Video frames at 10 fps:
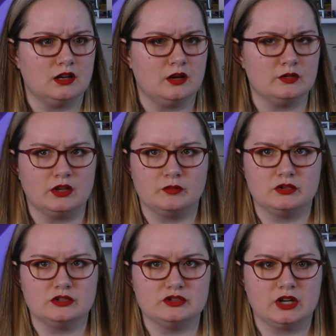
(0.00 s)
I, I
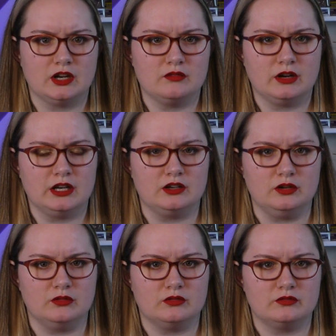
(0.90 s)
was just trying to write a
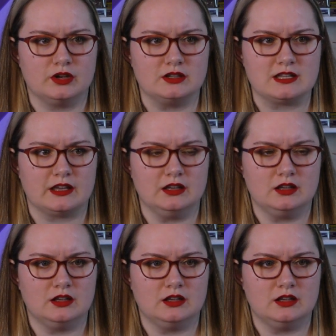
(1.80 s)
note for a second.